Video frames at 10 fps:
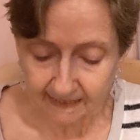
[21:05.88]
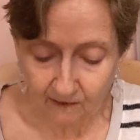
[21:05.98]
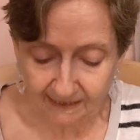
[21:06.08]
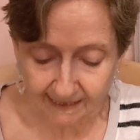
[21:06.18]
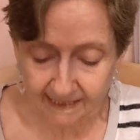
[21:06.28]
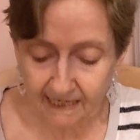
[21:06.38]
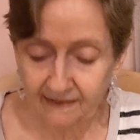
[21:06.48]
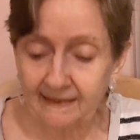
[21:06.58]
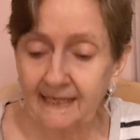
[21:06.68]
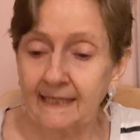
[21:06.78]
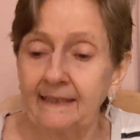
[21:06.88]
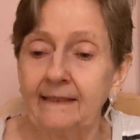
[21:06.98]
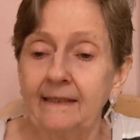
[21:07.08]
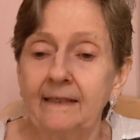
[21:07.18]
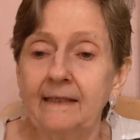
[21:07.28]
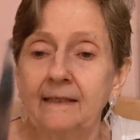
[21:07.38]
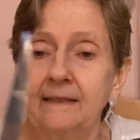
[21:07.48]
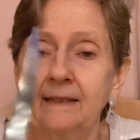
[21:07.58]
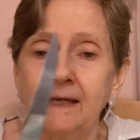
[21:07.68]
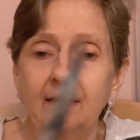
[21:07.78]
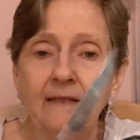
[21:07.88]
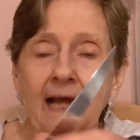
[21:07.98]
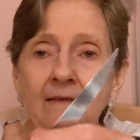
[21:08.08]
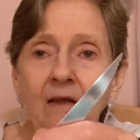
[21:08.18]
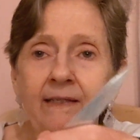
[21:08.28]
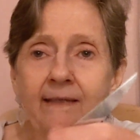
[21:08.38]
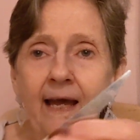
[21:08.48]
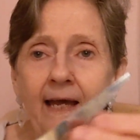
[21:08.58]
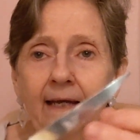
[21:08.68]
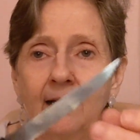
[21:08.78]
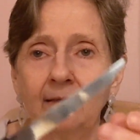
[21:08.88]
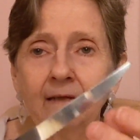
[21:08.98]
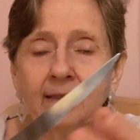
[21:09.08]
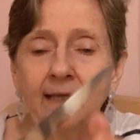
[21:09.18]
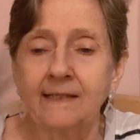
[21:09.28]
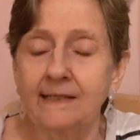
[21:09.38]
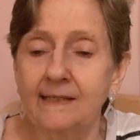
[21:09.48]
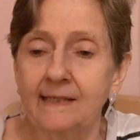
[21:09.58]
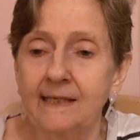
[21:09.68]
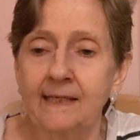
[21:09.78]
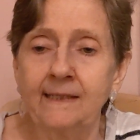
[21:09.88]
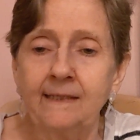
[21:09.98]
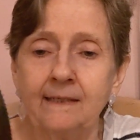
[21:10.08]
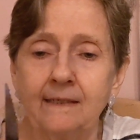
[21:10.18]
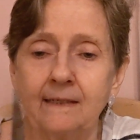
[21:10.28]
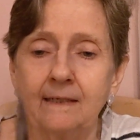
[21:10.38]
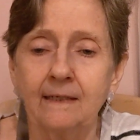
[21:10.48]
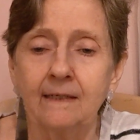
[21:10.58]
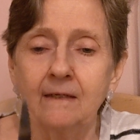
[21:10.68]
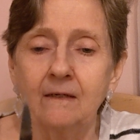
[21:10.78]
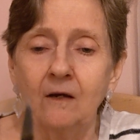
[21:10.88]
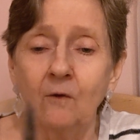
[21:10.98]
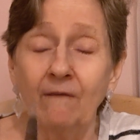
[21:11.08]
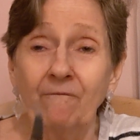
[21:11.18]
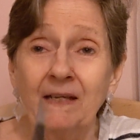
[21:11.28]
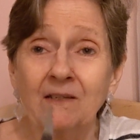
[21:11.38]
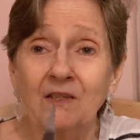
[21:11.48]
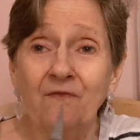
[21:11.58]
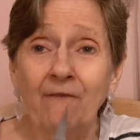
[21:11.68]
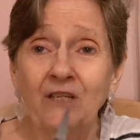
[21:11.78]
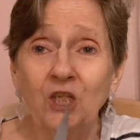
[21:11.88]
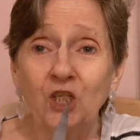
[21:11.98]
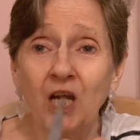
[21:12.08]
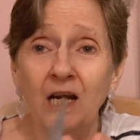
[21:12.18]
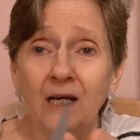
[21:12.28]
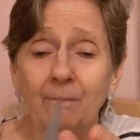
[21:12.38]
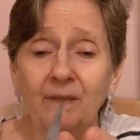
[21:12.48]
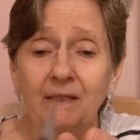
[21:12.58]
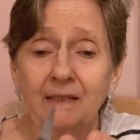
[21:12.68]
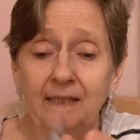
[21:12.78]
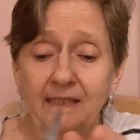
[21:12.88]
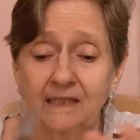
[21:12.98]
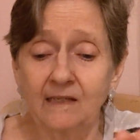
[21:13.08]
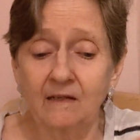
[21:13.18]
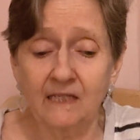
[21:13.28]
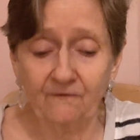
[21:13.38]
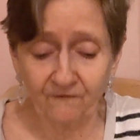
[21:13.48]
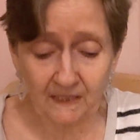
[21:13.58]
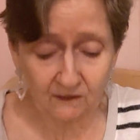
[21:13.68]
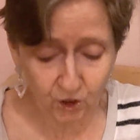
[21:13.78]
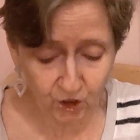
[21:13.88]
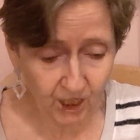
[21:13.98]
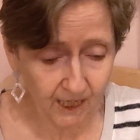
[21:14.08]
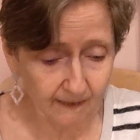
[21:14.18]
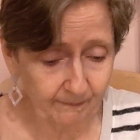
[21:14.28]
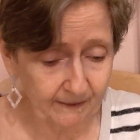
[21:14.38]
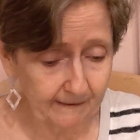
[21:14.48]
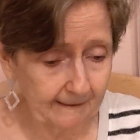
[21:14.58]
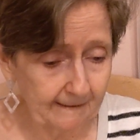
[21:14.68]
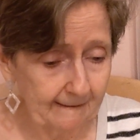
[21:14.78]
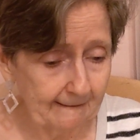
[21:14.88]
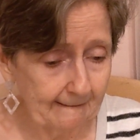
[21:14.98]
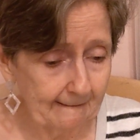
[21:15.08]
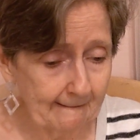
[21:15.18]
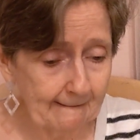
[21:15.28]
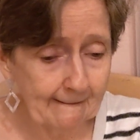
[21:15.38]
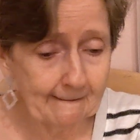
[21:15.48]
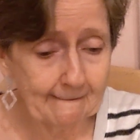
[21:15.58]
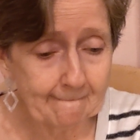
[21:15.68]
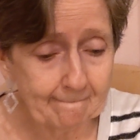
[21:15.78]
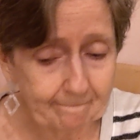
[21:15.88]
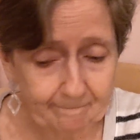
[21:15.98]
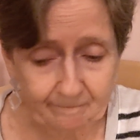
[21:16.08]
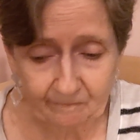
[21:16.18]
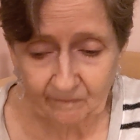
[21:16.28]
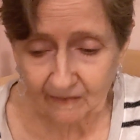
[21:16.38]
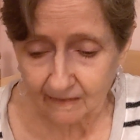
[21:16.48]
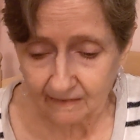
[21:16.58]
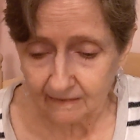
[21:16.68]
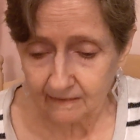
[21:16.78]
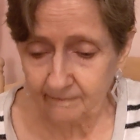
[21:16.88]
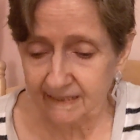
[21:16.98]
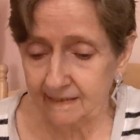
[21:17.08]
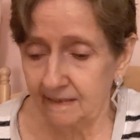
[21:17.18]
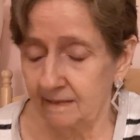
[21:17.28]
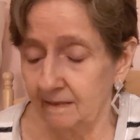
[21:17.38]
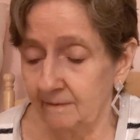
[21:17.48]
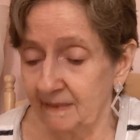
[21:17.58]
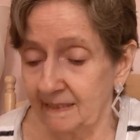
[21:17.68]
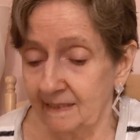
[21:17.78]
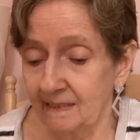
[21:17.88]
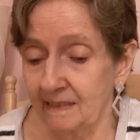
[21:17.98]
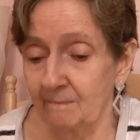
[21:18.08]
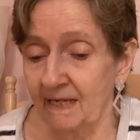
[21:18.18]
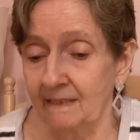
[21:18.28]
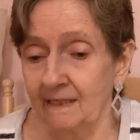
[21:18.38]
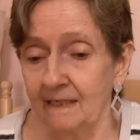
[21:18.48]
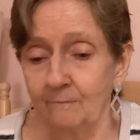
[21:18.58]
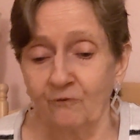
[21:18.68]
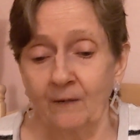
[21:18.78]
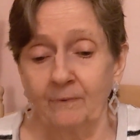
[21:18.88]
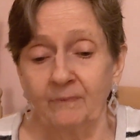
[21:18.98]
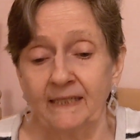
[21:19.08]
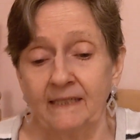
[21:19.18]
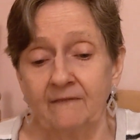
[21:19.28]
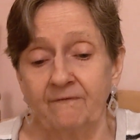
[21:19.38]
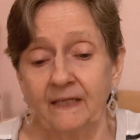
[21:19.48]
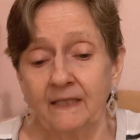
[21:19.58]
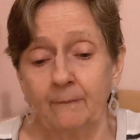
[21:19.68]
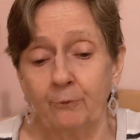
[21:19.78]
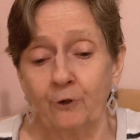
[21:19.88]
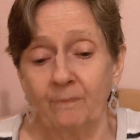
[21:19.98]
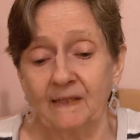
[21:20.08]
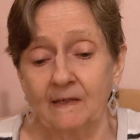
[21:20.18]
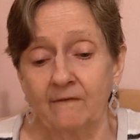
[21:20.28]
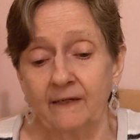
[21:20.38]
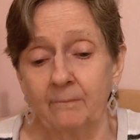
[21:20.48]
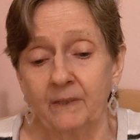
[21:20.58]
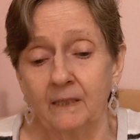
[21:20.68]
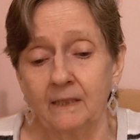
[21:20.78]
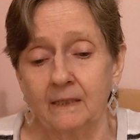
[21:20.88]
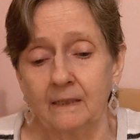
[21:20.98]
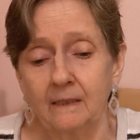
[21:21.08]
Now see they're thin. That I like that. I like that it's thin. Oh, it feels very sharp. It does feel sharp. Um, let me see. Let me see this magnet. I'm probably defeating the purpose of it, but...